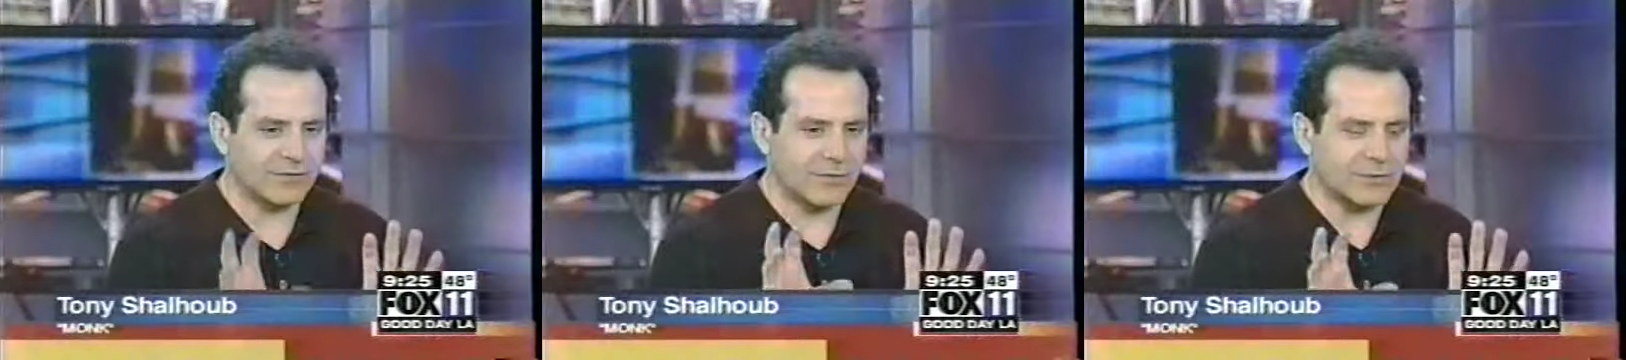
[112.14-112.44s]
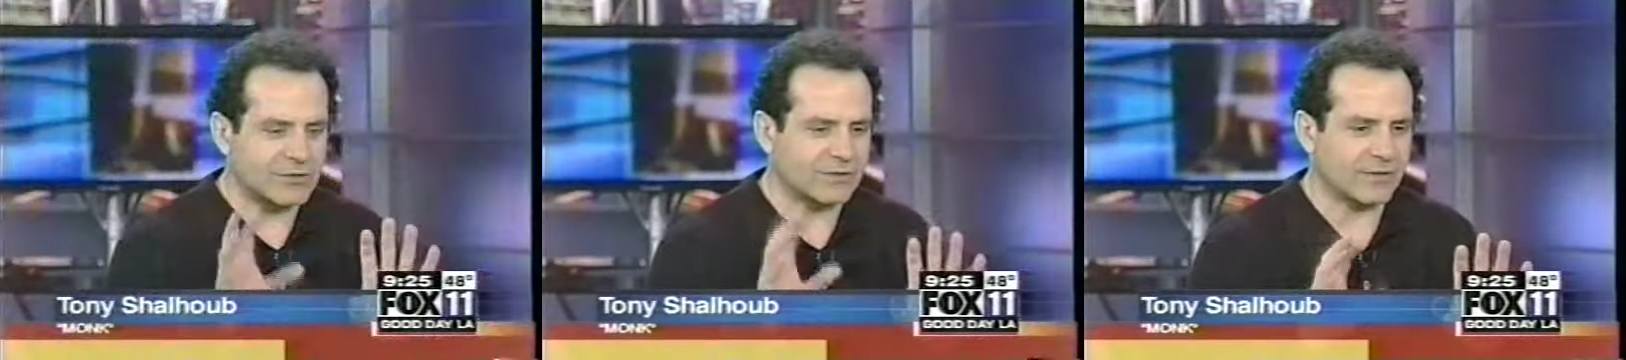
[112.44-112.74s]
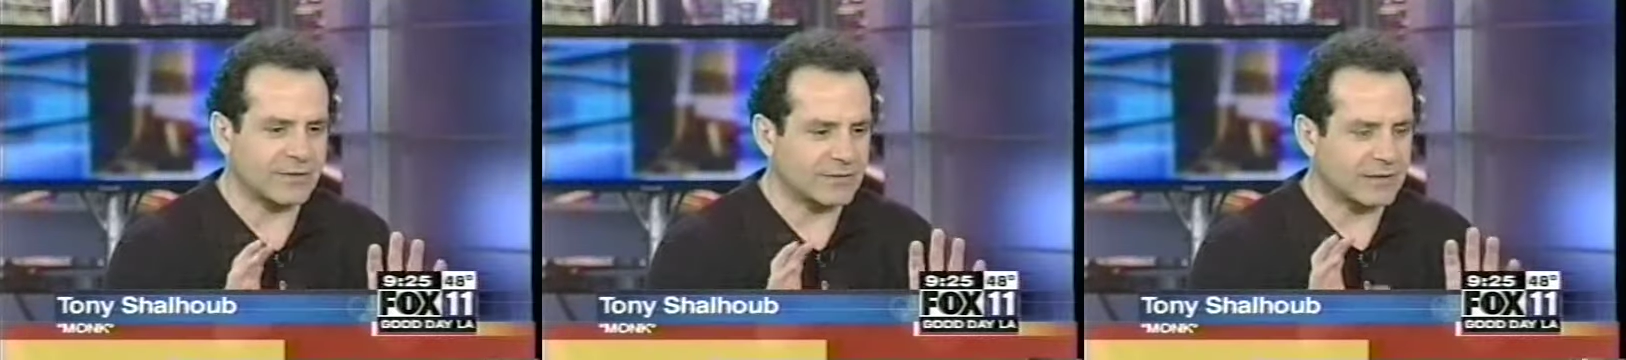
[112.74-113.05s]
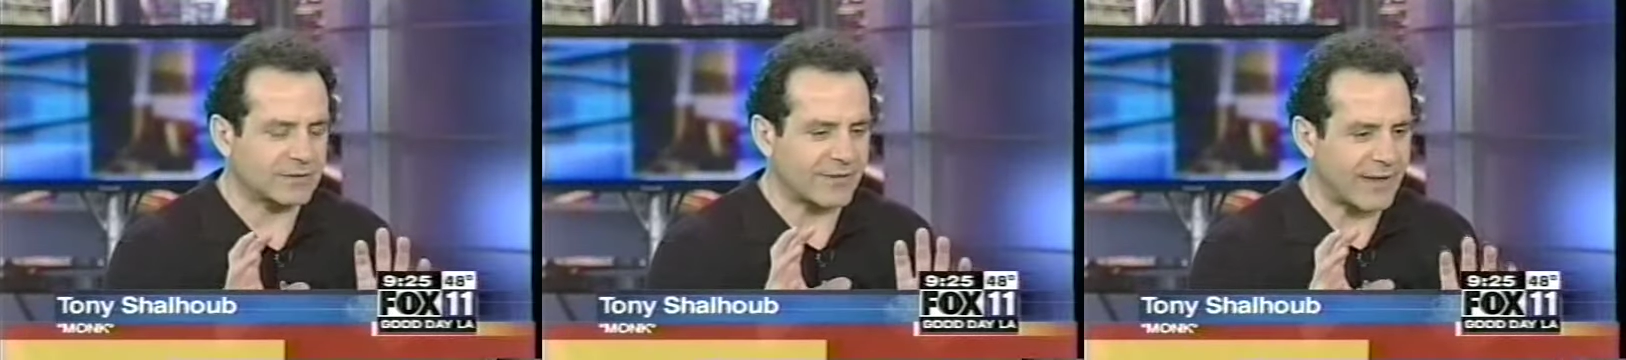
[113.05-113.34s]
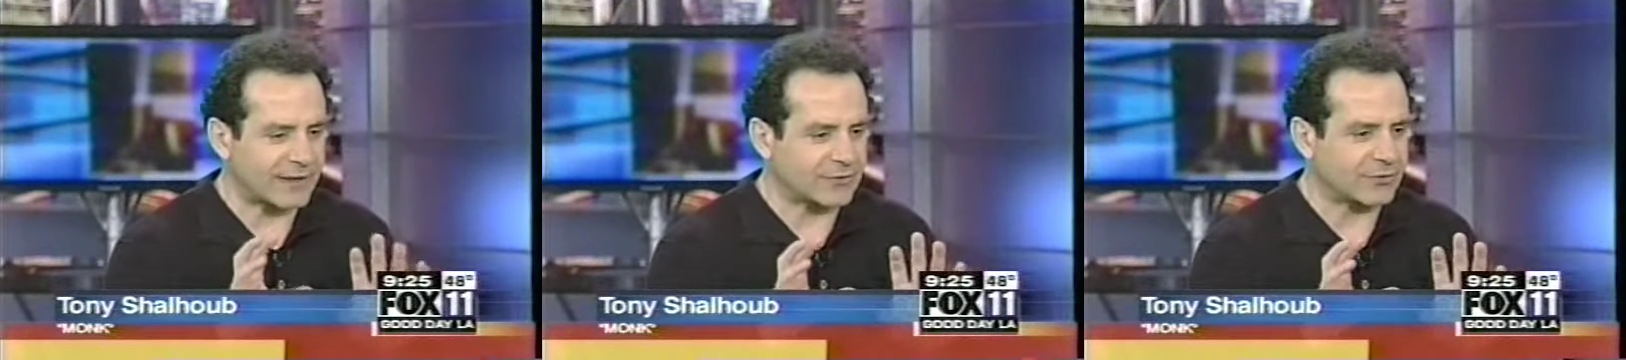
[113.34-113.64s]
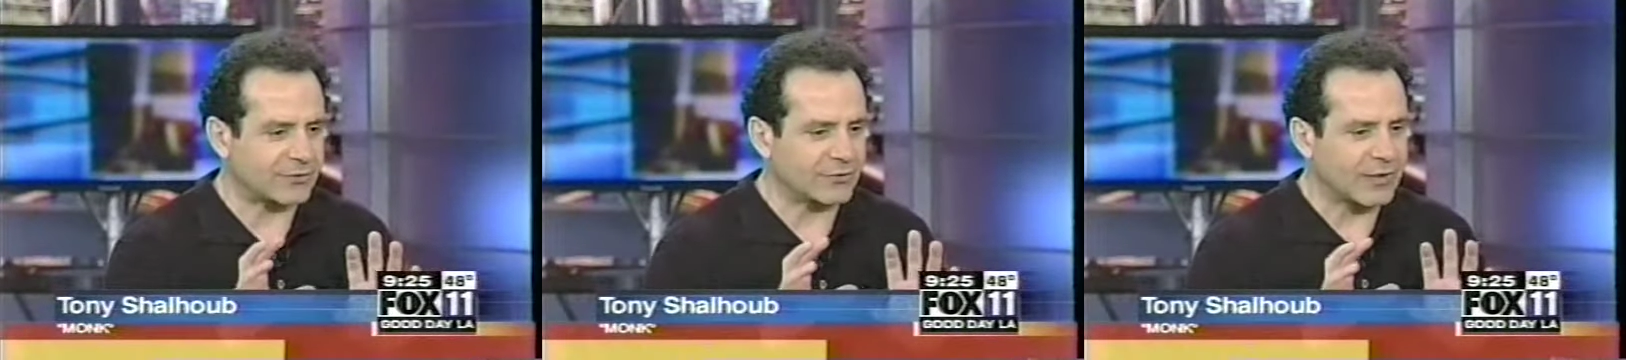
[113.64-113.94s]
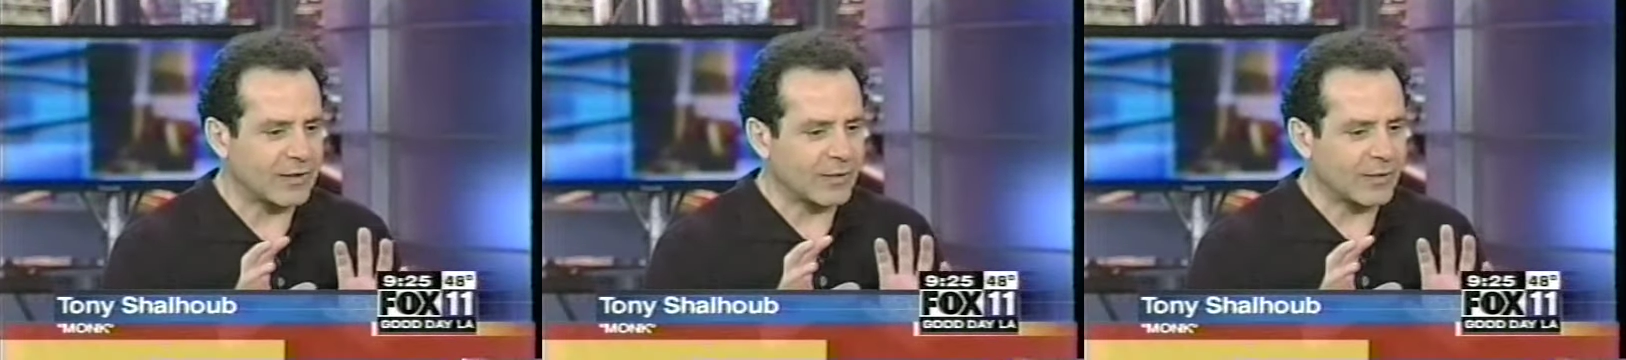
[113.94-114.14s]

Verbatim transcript: of images and these kinds of attitudes,